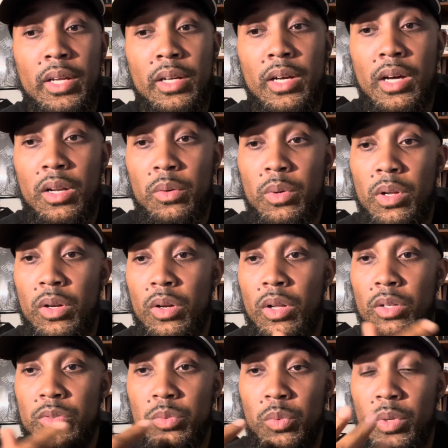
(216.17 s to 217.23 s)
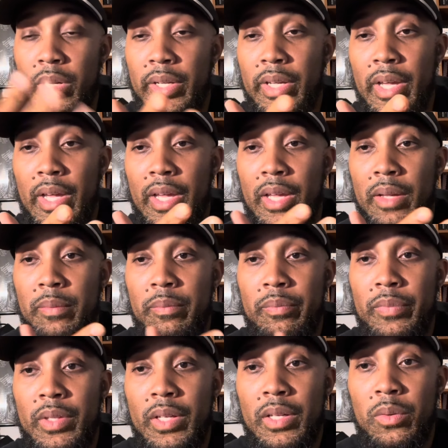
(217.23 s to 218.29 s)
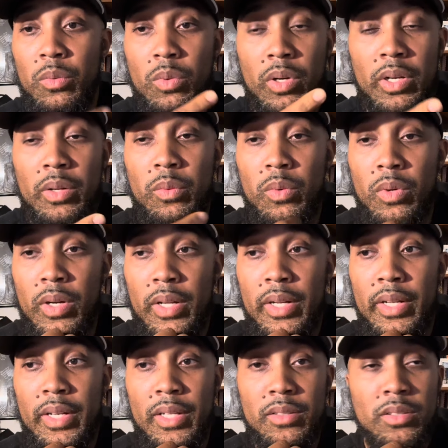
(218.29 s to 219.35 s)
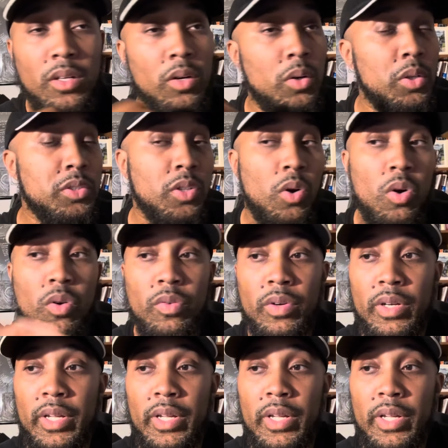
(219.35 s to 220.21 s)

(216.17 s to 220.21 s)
Colorado lost one game, one and one, and it's oh it's over.